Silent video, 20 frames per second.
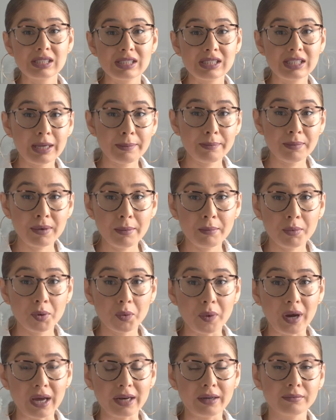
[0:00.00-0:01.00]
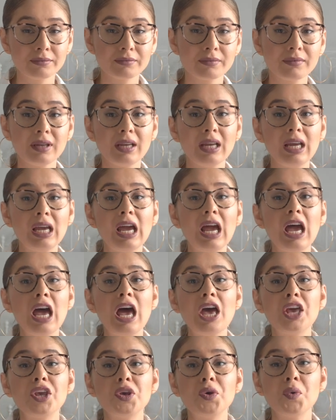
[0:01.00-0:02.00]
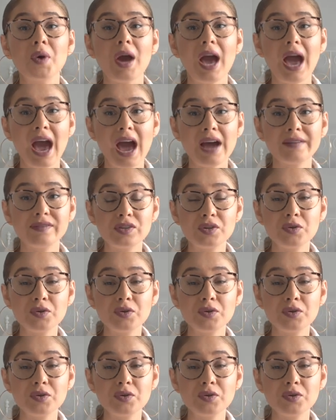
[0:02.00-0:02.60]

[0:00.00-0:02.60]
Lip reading: Tip number one, you have